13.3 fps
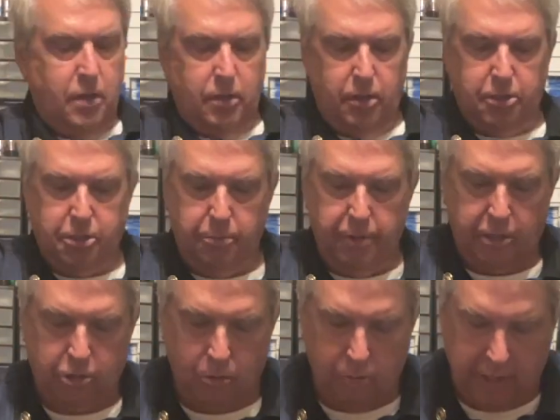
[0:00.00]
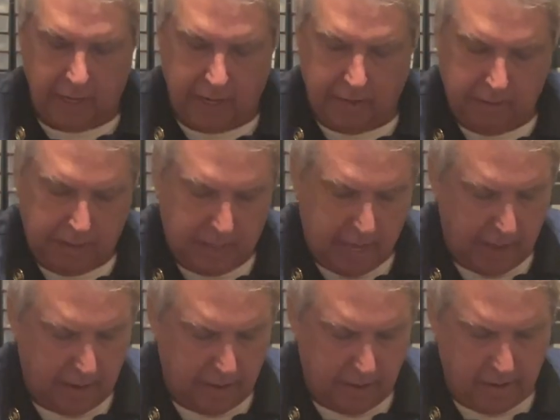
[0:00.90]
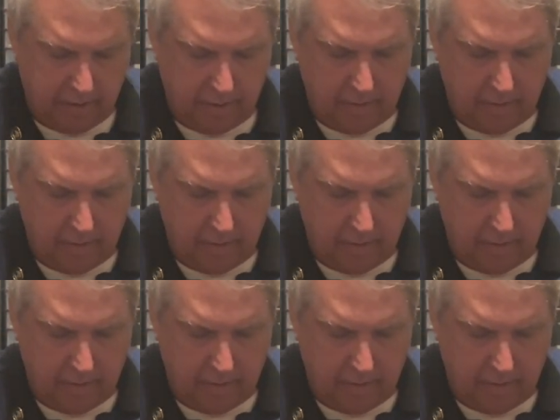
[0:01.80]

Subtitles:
Just to make sure we got everything out of there.